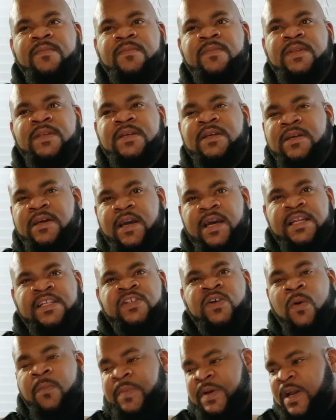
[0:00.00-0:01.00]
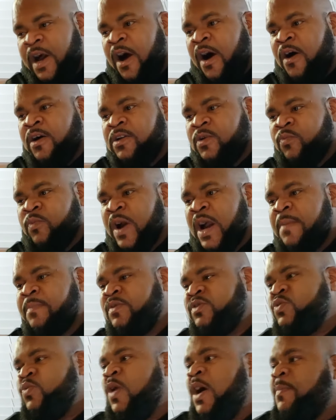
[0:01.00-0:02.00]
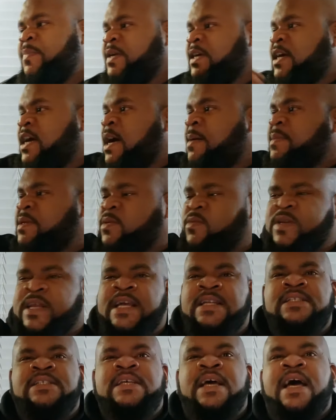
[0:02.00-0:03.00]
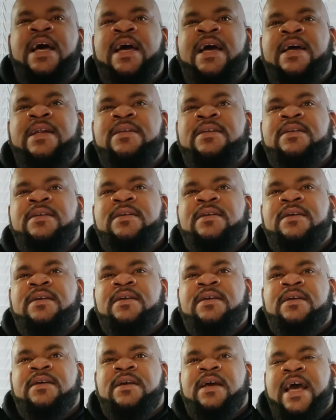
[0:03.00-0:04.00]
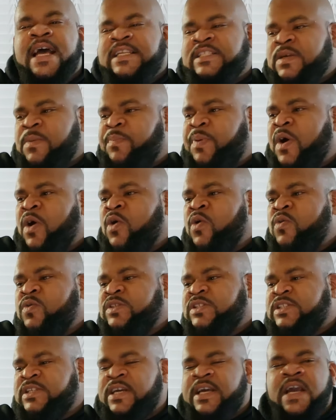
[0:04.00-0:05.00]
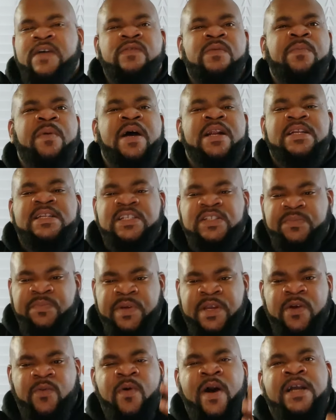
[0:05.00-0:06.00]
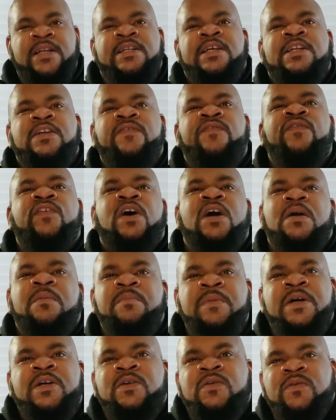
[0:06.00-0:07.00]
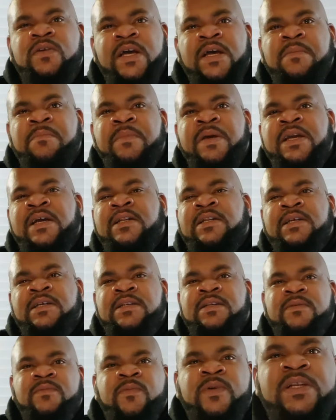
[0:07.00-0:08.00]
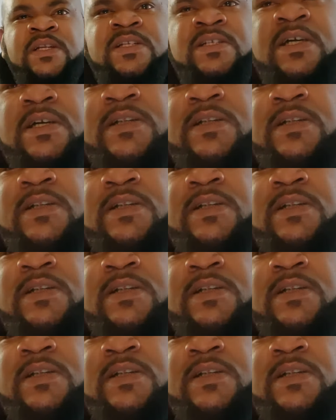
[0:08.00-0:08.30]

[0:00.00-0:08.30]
and it's gonna be all the rappers who up and coming on that side. Real talk. As opposed to everybody just being right there in the fucking middle and mingling with each